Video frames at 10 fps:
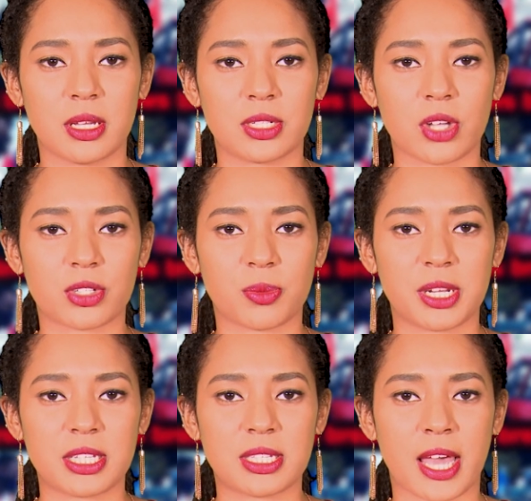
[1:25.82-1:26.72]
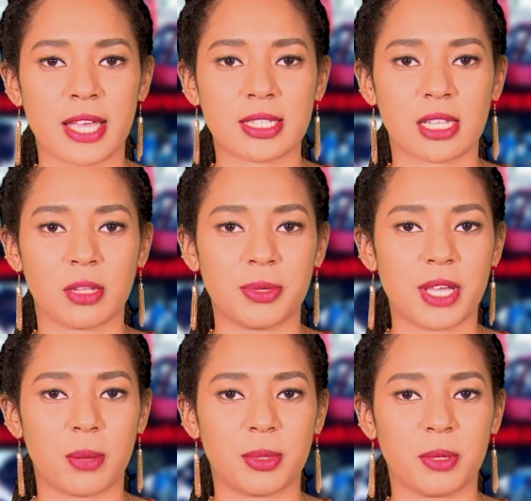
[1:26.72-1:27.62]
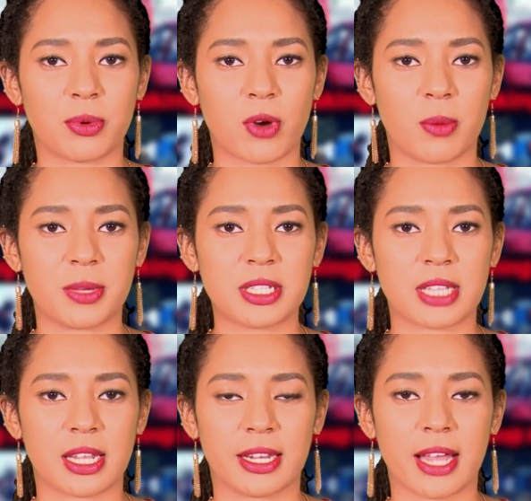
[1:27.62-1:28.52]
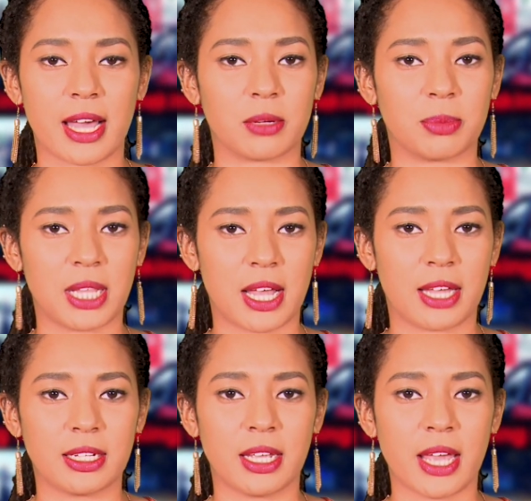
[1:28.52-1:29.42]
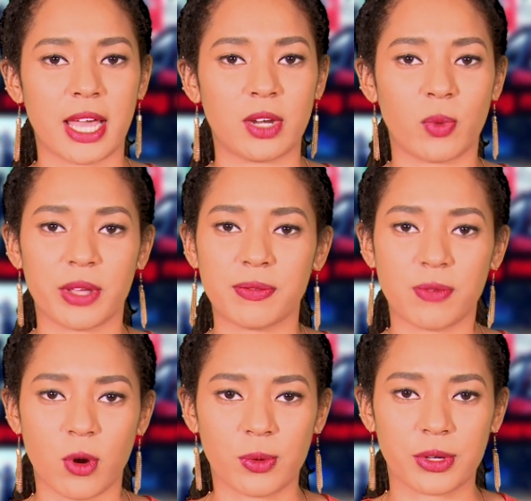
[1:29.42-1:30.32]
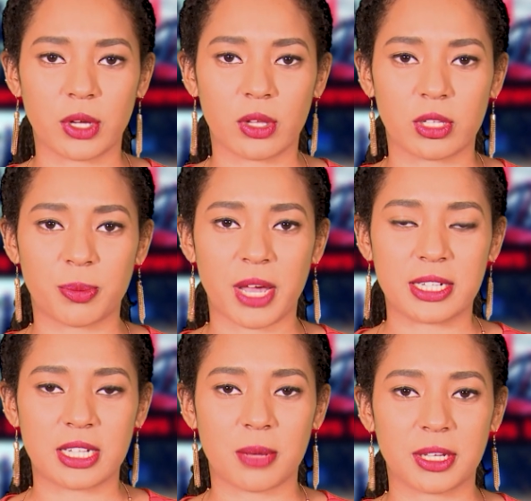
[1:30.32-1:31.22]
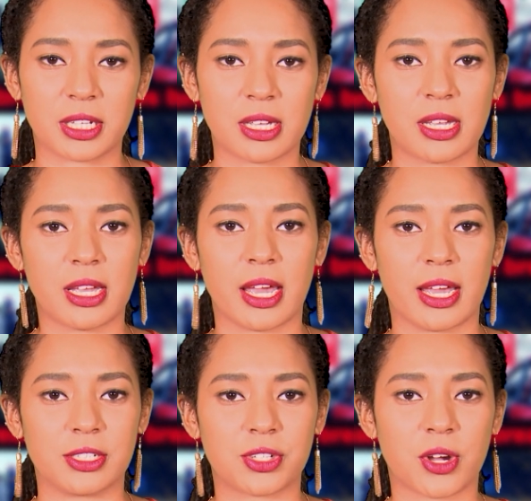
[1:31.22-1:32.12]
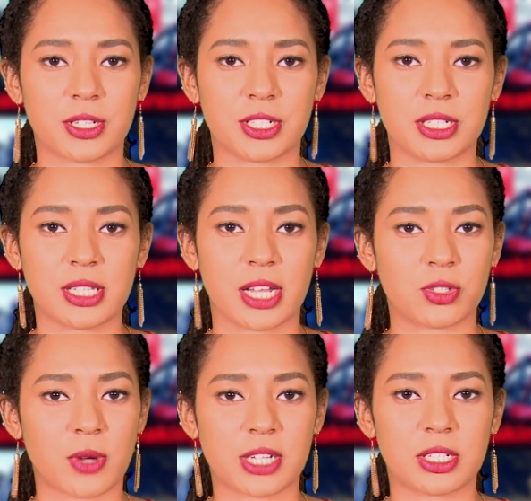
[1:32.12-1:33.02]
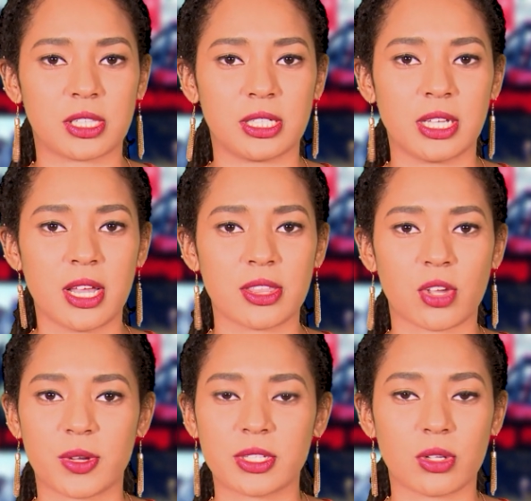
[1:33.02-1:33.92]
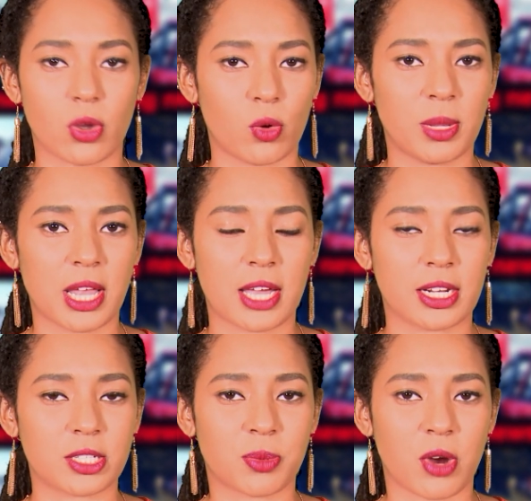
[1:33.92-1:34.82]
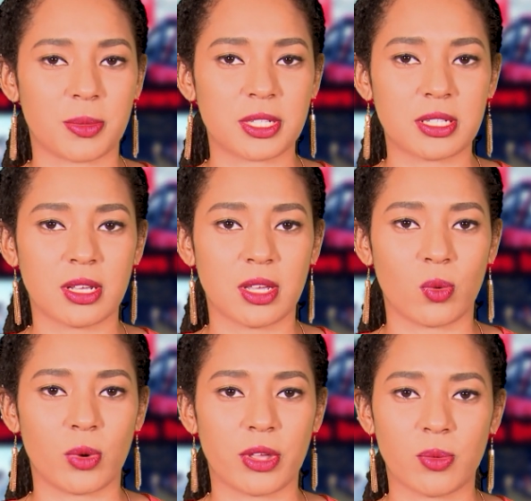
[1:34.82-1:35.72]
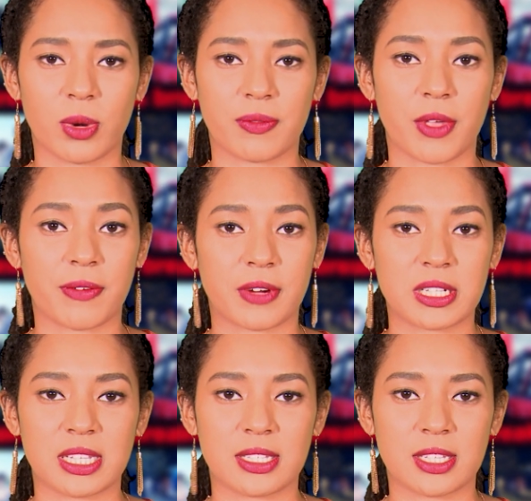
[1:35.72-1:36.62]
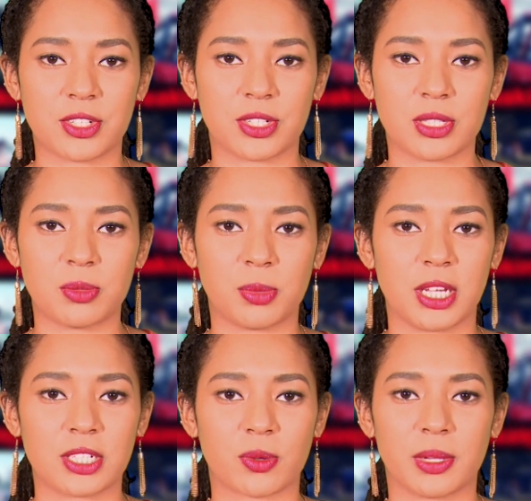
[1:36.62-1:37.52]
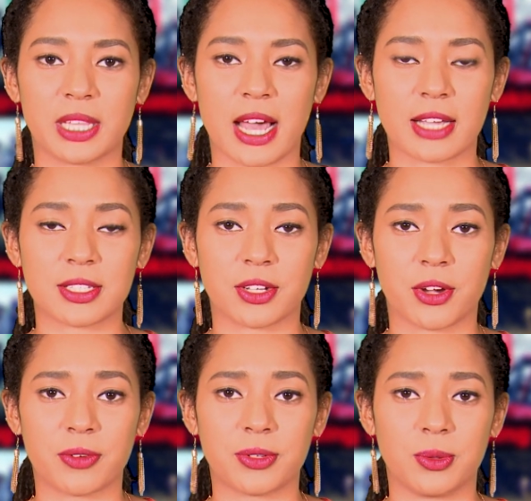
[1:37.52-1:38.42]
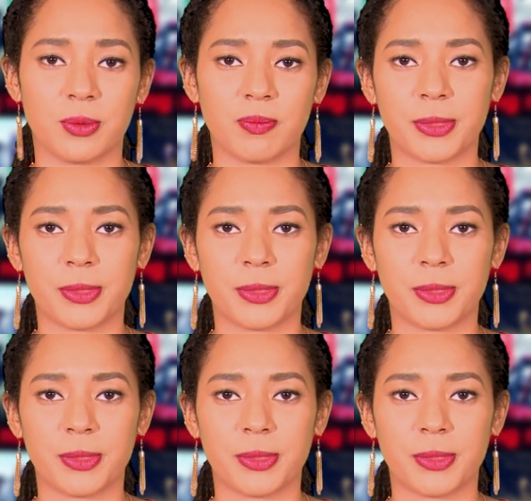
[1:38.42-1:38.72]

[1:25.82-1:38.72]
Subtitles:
Dr. Minnis says that the PLP promised that it had a plan and a way forward on the pandemic, and charges that tragically there is no plan as promised, with one of their first decisions being to relax the curfew.